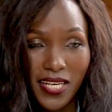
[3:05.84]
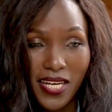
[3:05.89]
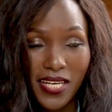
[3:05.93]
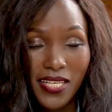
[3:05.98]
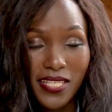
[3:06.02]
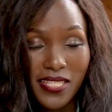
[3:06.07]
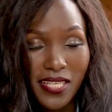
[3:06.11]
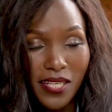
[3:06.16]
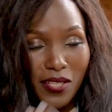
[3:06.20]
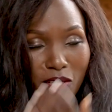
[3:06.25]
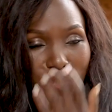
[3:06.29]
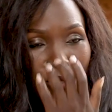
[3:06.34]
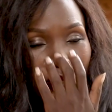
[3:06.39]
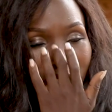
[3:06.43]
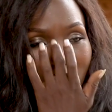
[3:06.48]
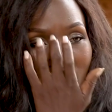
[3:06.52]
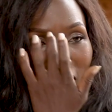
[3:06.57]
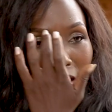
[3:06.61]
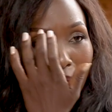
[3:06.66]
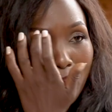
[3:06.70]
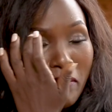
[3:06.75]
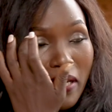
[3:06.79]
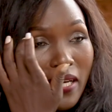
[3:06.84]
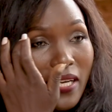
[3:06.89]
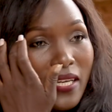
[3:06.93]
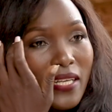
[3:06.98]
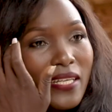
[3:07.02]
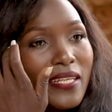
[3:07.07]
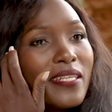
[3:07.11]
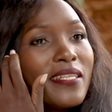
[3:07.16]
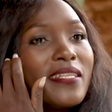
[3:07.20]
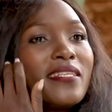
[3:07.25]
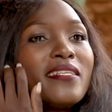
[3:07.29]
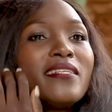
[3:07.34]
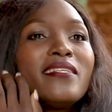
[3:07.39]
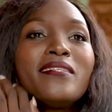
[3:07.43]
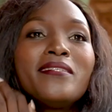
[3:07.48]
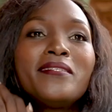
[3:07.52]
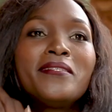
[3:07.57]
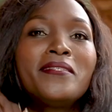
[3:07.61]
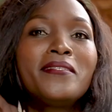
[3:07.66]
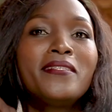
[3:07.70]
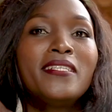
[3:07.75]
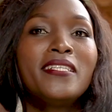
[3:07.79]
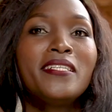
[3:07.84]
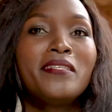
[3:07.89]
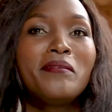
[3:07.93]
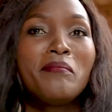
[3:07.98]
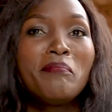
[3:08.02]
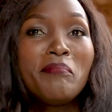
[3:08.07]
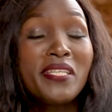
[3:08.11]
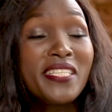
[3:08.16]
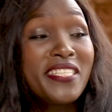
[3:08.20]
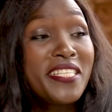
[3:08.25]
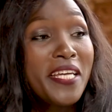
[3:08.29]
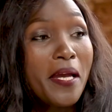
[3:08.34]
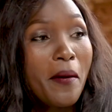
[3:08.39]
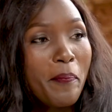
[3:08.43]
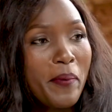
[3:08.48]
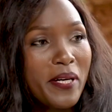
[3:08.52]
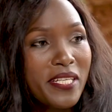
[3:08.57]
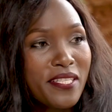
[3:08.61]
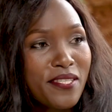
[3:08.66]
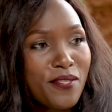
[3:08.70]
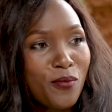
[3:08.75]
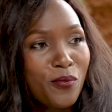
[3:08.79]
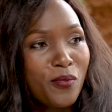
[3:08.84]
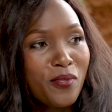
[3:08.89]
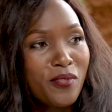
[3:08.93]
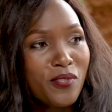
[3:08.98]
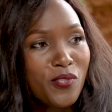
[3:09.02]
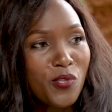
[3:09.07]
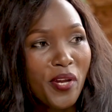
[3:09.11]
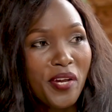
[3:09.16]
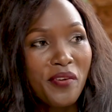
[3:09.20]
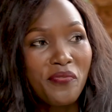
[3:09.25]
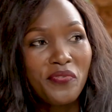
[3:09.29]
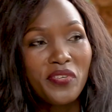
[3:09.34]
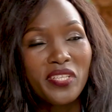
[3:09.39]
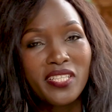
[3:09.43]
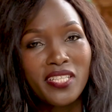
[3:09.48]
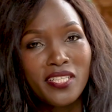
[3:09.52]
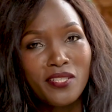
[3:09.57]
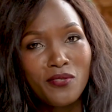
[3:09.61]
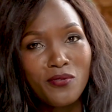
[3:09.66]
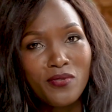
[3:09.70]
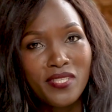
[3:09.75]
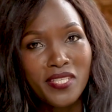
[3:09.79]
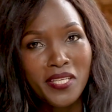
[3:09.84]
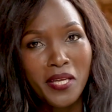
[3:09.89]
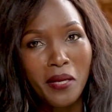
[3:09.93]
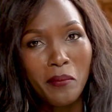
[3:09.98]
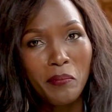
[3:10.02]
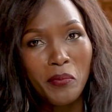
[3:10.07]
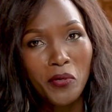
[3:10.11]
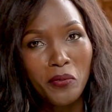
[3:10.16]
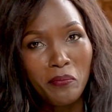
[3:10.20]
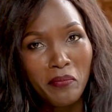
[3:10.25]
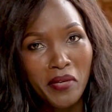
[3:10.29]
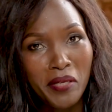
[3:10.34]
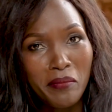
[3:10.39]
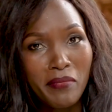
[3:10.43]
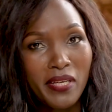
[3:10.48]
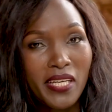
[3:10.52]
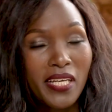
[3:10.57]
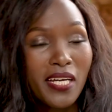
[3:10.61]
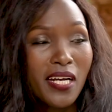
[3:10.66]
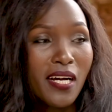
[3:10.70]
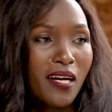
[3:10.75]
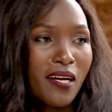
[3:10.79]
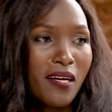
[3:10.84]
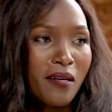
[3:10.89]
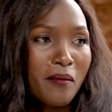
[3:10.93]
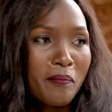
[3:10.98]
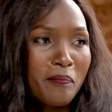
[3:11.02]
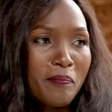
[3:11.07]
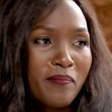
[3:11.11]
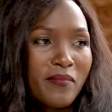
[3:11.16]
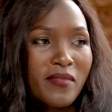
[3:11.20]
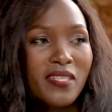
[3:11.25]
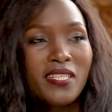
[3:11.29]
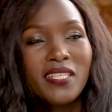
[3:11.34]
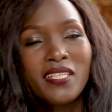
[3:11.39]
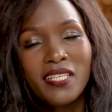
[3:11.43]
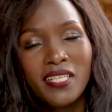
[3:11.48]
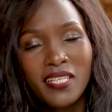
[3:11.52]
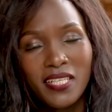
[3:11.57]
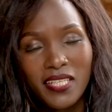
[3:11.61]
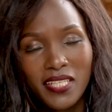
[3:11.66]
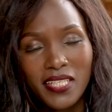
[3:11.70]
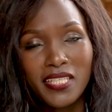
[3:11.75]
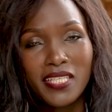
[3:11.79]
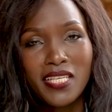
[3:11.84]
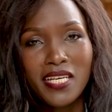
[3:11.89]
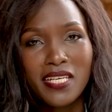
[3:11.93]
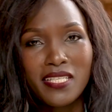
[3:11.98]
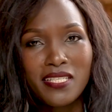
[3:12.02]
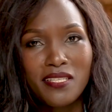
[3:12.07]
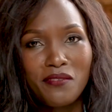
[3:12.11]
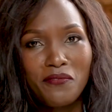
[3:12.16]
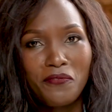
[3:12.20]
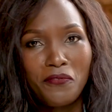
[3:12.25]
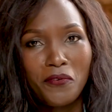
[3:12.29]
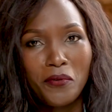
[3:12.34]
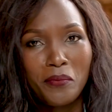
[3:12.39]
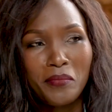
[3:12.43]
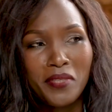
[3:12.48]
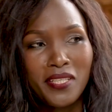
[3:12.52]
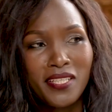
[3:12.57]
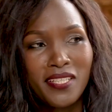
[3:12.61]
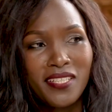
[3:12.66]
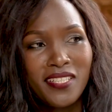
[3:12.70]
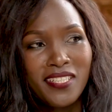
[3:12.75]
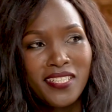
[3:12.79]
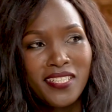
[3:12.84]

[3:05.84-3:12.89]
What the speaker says: Yeah, he's actually my media person. So everything you see about my makeup, he does it for me.